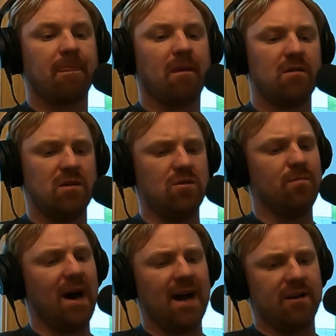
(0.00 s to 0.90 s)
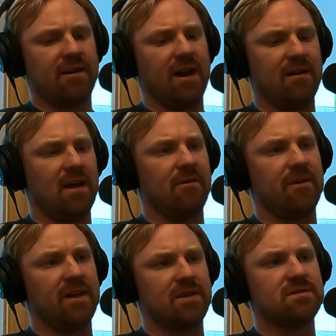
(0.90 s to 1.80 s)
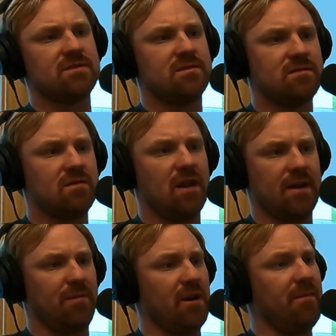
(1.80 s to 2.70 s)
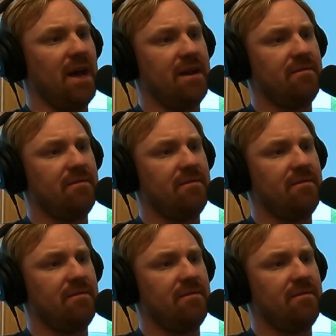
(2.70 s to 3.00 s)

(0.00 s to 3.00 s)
Do you buy your Carolina rigs like pre-made?